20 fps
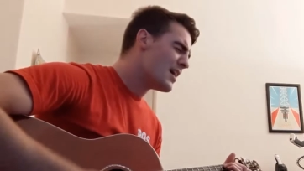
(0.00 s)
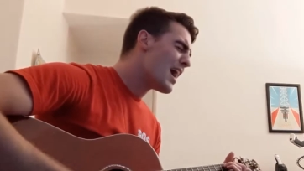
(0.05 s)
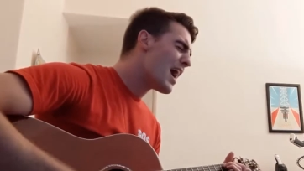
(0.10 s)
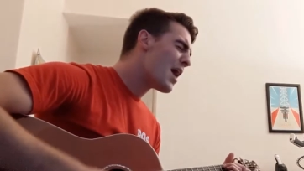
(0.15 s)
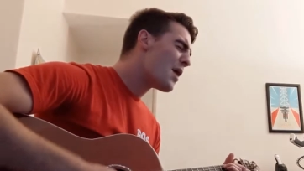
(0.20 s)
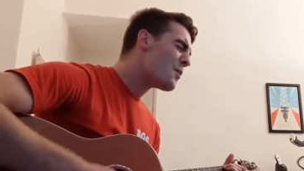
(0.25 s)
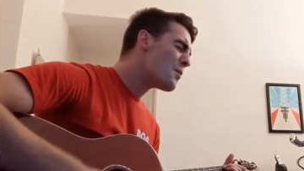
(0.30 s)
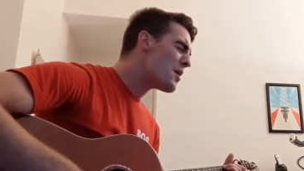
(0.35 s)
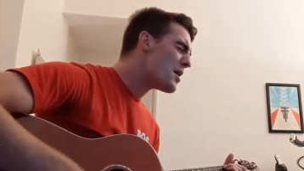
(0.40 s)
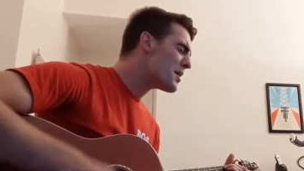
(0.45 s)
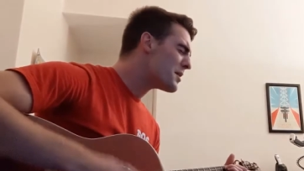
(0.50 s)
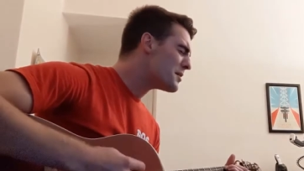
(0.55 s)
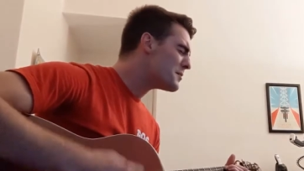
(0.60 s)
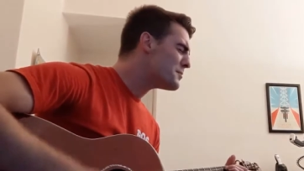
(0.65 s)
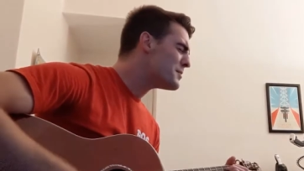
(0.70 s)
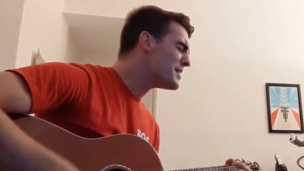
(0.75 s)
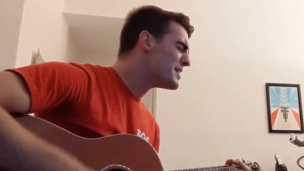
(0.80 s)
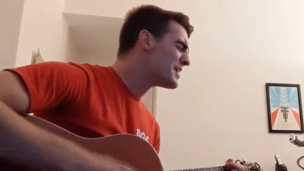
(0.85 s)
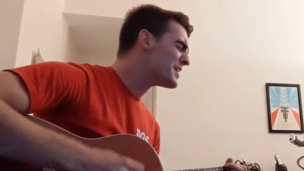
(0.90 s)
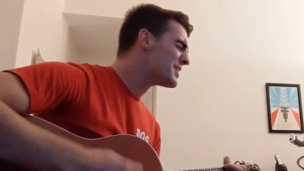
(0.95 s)
I wanna
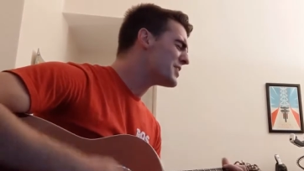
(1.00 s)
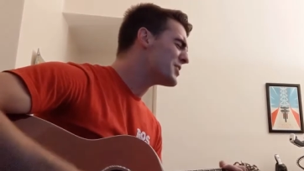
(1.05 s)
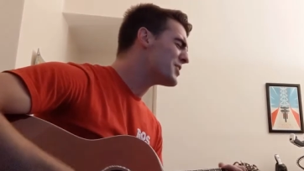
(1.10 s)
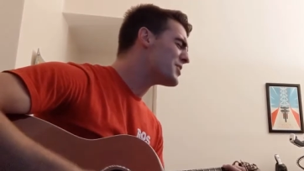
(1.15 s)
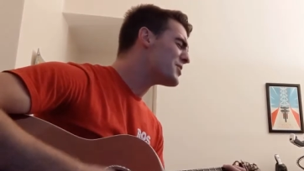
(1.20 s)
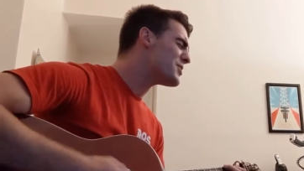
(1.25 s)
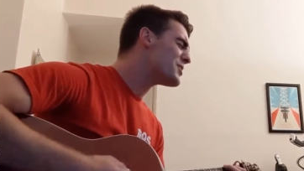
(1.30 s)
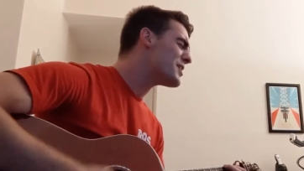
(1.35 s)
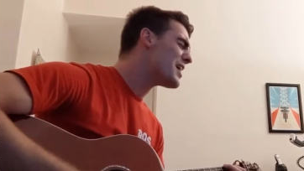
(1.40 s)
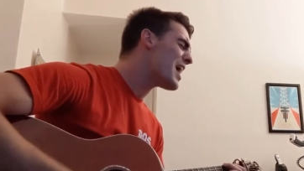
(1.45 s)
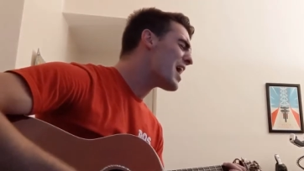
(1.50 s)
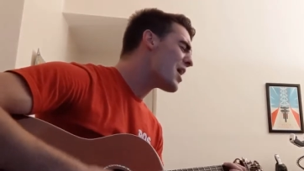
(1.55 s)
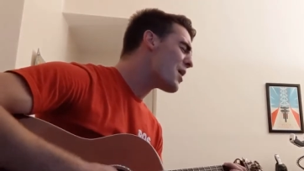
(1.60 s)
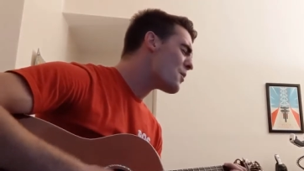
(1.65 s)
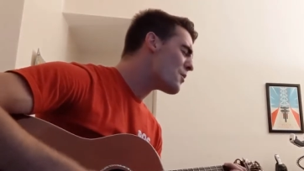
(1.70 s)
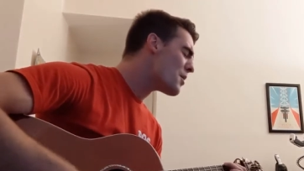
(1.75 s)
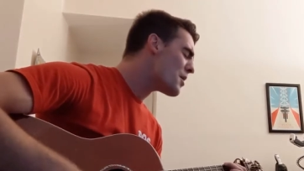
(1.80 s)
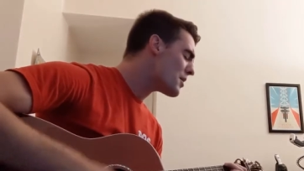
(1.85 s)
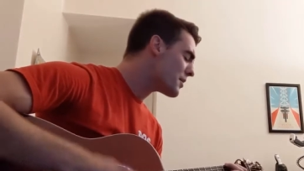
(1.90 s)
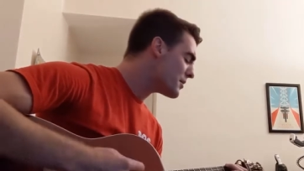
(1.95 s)
be cured, I
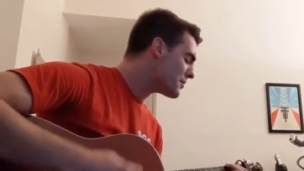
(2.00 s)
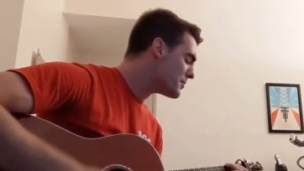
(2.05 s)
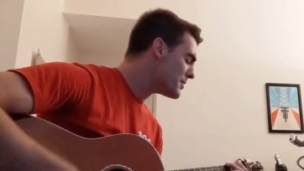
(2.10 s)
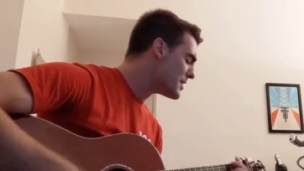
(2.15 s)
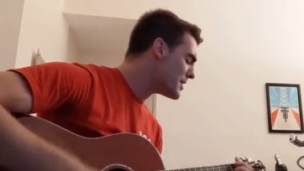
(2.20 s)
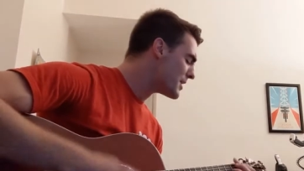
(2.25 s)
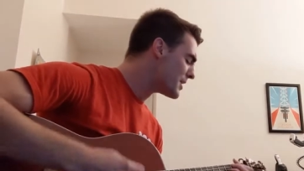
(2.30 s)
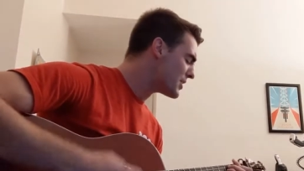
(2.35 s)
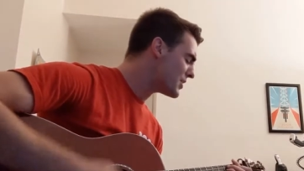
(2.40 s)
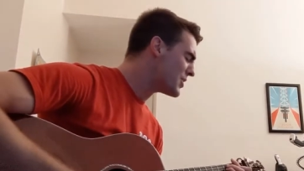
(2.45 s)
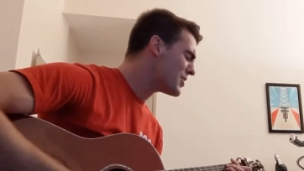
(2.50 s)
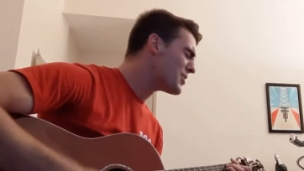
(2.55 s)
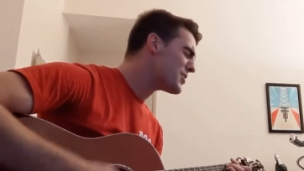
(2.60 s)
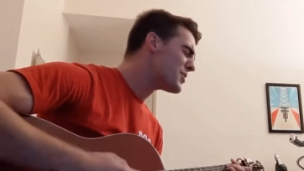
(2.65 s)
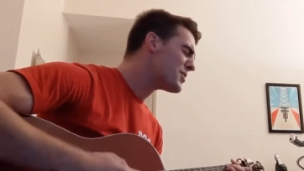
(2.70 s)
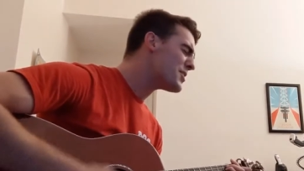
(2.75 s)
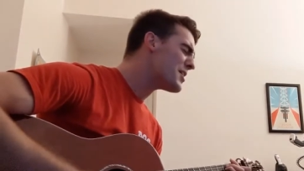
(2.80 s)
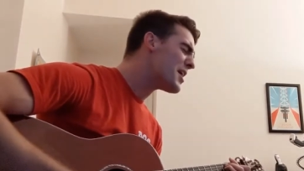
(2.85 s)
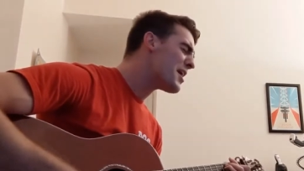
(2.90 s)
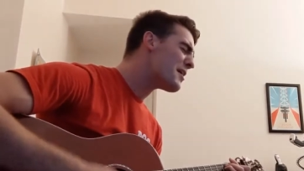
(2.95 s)
wanna be
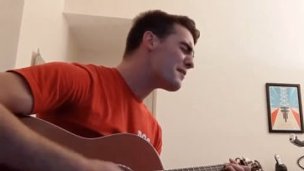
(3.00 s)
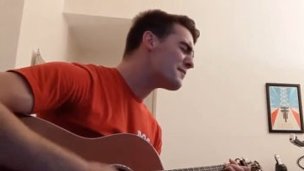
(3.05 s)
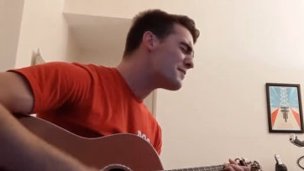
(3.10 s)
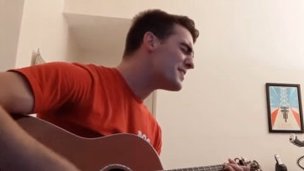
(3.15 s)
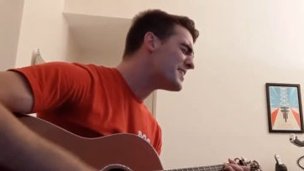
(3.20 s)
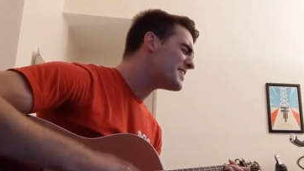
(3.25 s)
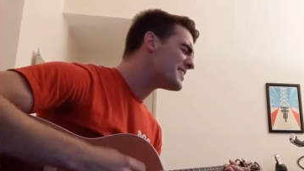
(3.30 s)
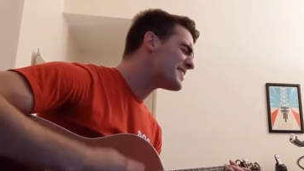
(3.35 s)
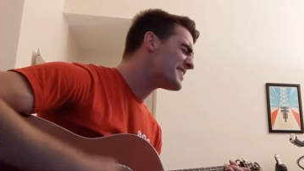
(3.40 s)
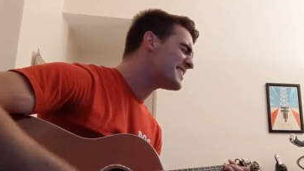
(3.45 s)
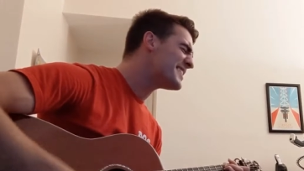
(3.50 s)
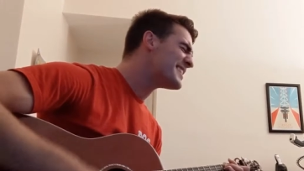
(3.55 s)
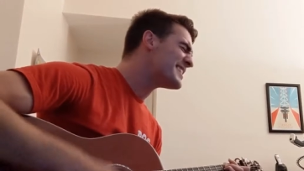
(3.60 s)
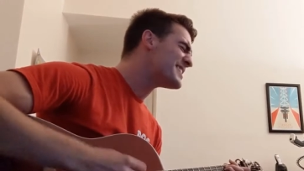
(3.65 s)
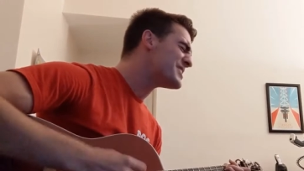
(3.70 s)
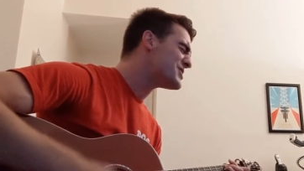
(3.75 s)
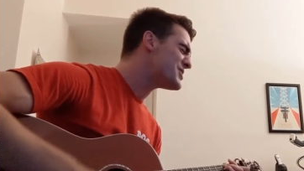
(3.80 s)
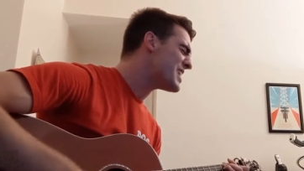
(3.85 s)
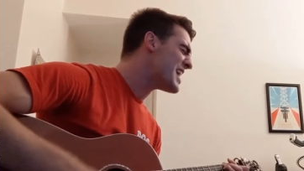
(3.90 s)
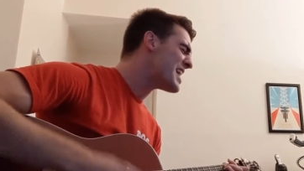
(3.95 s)
cured of this
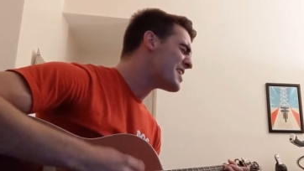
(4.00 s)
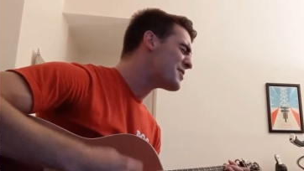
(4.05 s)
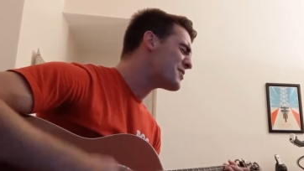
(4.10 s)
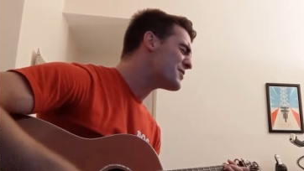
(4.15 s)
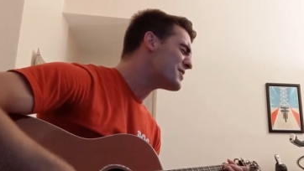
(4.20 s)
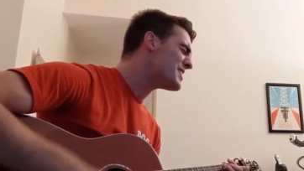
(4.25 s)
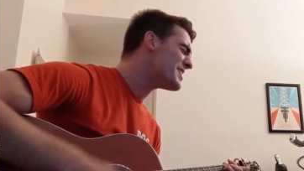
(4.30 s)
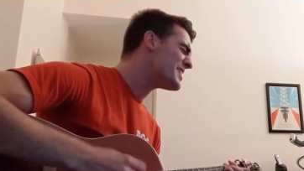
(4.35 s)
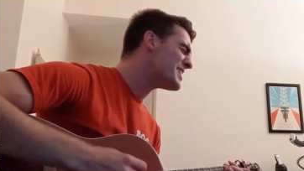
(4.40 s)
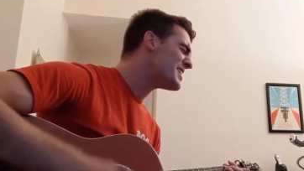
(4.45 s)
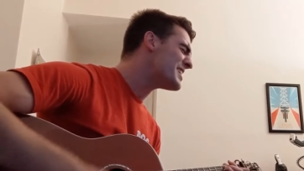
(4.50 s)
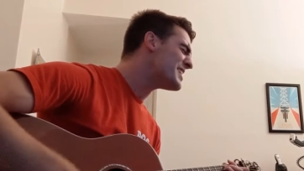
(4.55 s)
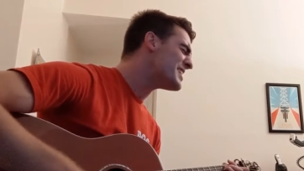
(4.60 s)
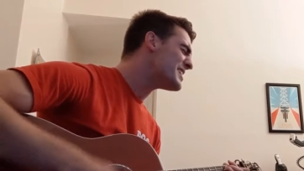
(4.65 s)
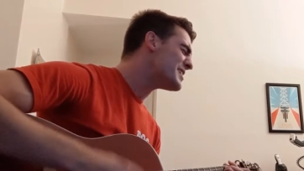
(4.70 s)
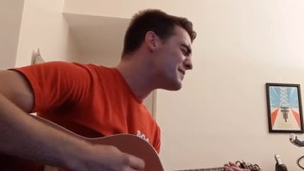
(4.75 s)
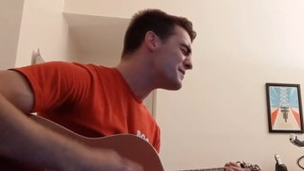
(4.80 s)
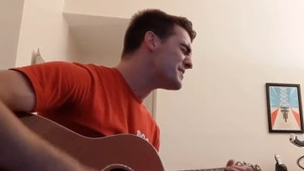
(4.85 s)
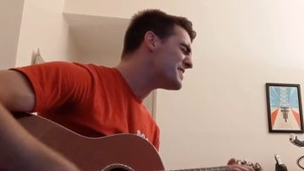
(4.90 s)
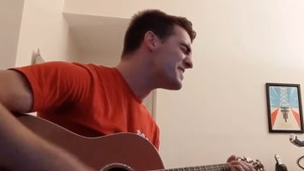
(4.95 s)

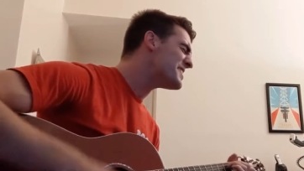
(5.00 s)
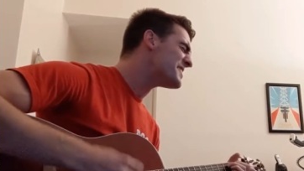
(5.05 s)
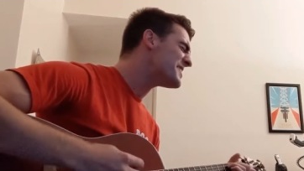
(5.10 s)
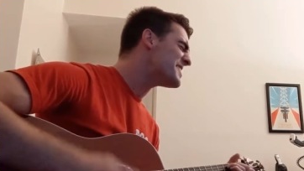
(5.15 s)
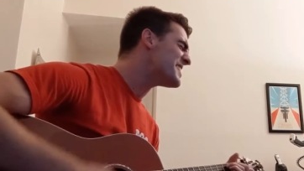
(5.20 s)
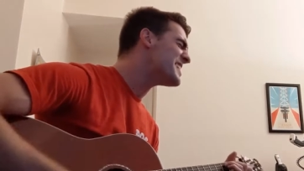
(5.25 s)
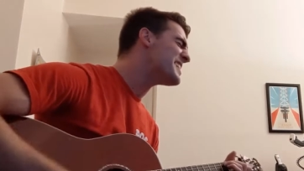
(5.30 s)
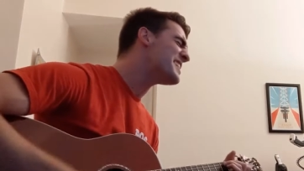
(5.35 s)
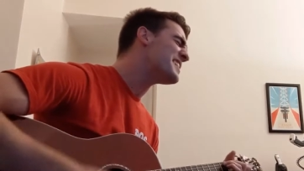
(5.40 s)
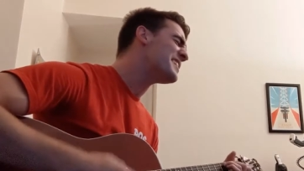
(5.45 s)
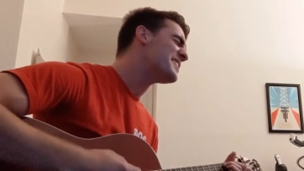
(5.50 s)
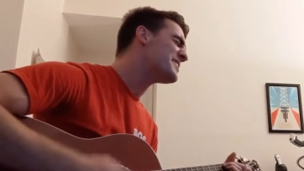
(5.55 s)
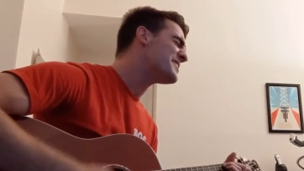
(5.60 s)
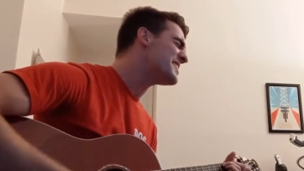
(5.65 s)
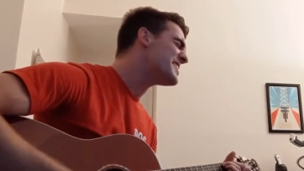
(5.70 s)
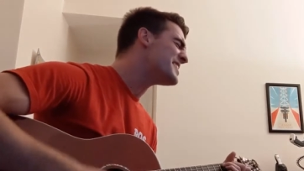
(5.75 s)
degenerative disease,